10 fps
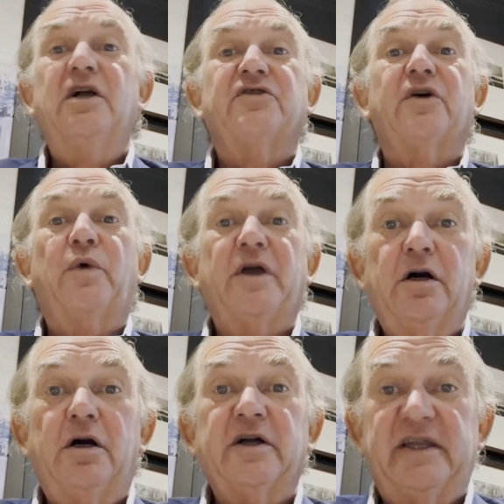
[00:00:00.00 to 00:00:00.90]
So we
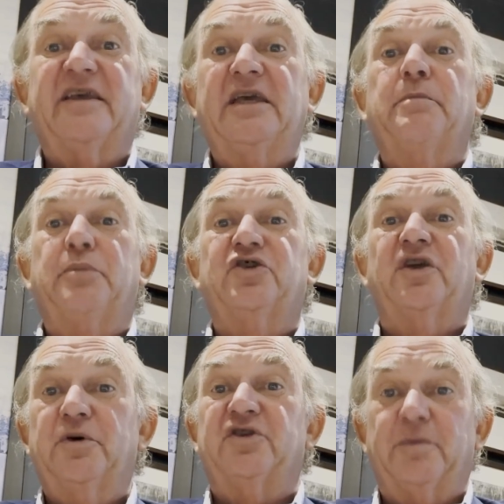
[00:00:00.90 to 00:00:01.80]
are to keep
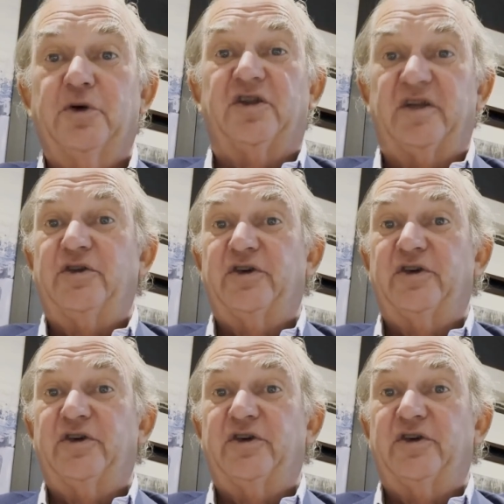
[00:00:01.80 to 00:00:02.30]
pushing that.